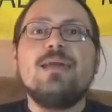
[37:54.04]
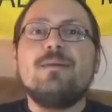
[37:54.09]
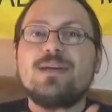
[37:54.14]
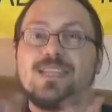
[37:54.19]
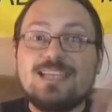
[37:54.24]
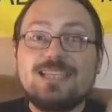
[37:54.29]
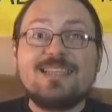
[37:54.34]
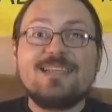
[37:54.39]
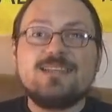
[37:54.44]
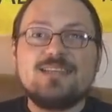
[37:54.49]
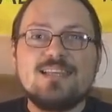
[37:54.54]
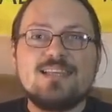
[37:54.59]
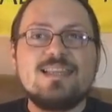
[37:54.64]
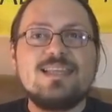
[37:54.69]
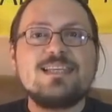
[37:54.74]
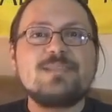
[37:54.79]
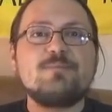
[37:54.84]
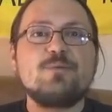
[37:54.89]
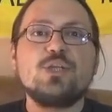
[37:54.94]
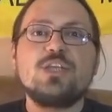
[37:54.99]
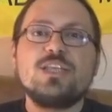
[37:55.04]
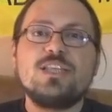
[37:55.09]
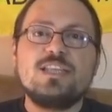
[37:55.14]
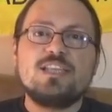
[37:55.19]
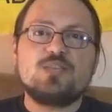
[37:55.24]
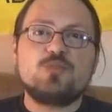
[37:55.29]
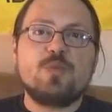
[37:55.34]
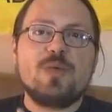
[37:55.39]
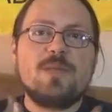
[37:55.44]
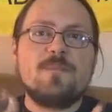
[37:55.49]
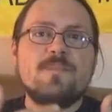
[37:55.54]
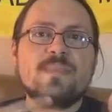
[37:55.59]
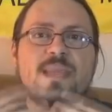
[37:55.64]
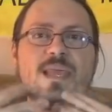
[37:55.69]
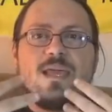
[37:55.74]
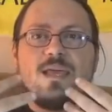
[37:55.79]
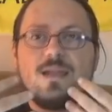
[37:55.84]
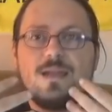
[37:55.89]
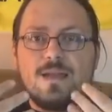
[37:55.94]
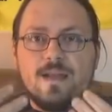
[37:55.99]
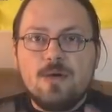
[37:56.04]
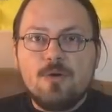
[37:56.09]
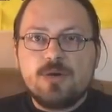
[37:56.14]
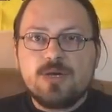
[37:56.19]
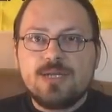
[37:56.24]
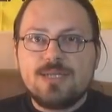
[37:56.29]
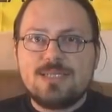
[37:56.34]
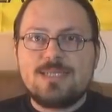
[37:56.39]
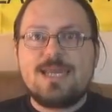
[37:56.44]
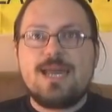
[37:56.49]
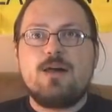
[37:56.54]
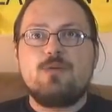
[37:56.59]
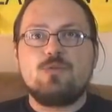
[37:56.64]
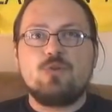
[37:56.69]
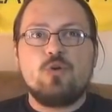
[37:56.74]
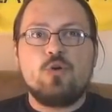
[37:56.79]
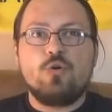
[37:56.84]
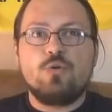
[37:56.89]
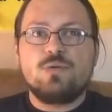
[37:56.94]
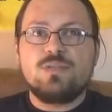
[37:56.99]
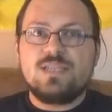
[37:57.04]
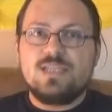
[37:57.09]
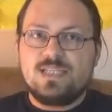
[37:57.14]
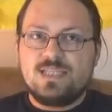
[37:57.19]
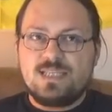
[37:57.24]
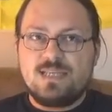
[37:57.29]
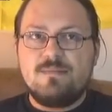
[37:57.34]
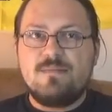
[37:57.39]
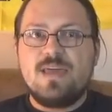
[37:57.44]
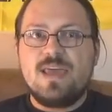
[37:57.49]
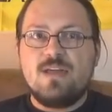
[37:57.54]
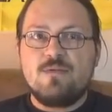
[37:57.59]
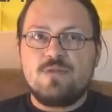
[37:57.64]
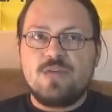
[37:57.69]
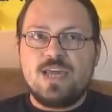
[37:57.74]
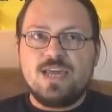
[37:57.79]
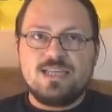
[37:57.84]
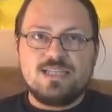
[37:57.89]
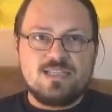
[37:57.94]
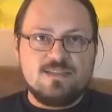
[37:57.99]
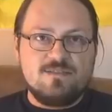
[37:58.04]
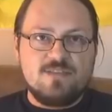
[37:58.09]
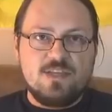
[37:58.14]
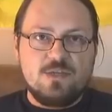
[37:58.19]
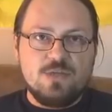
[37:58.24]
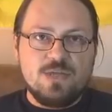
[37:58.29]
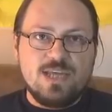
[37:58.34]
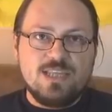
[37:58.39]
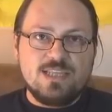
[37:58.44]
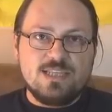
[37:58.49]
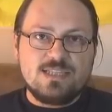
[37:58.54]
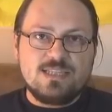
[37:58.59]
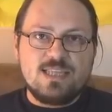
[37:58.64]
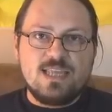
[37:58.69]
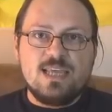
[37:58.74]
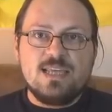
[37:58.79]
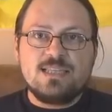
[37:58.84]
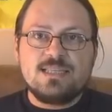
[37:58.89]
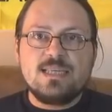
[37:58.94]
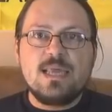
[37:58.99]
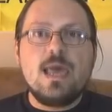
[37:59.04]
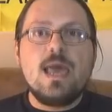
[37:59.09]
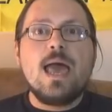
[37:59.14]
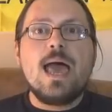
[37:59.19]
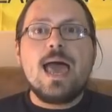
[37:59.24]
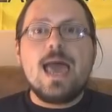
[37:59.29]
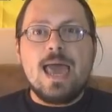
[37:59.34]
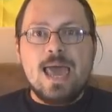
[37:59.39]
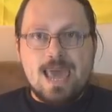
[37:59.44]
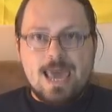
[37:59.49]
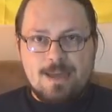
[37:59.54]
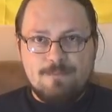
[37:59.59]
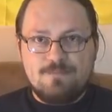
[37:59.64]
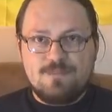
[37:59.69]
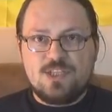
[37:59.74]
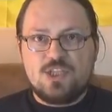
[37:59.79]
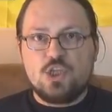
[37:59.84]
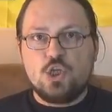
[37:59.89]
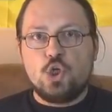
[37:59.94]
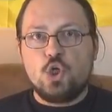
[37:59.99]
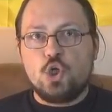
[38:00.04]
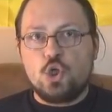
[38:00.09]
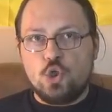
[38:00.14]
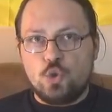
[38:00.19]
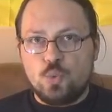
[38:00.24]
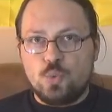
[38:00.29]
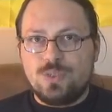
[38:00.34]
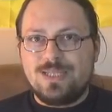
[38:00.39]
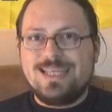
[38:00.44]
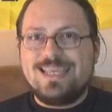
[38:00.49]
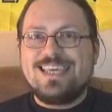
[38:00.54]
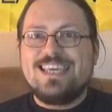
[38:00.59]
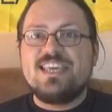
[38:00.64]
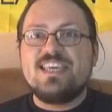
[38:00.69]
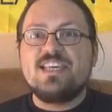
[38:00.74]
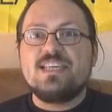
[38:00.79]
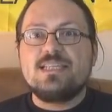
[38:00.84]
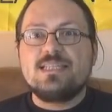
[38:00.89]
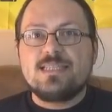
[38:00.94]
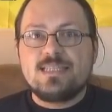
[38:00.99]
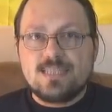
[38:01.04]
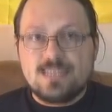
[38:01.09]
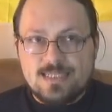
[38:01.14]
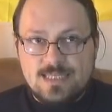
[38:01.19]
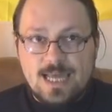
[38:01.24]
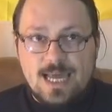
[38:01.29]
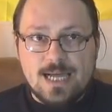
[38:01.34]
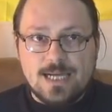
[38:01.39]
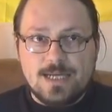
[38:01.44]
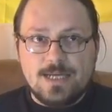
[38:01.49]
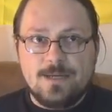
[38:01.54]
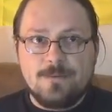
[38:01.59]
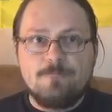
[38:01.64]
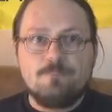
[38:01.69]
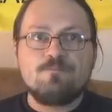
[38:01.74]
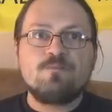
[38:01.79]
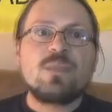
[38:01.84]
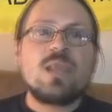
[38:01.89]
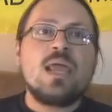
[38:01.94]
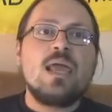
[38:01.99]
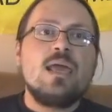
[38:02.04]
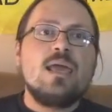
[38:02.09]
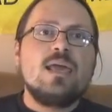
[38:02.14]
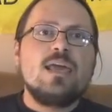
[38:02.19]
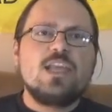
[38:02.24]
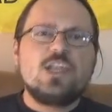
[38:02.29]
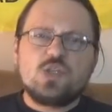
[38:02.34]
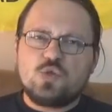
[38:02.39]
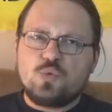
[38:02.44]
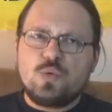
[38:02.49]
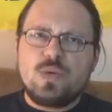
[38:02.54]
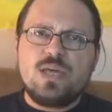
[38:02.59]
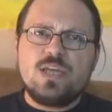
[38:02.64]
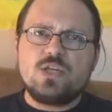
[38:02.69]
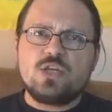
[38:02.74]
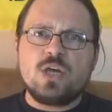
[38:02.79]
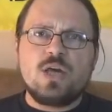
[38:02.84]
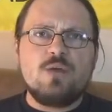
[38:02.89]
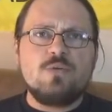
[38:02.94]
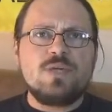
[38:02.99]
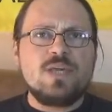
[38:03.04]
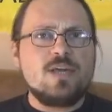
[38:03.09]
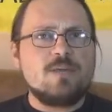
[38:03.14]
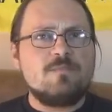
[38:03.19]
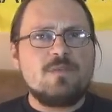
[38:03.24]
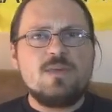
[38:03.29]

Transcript: But until then, let's put it this way. Local town halls in some areas of the United States absolutely suck. It's strange how young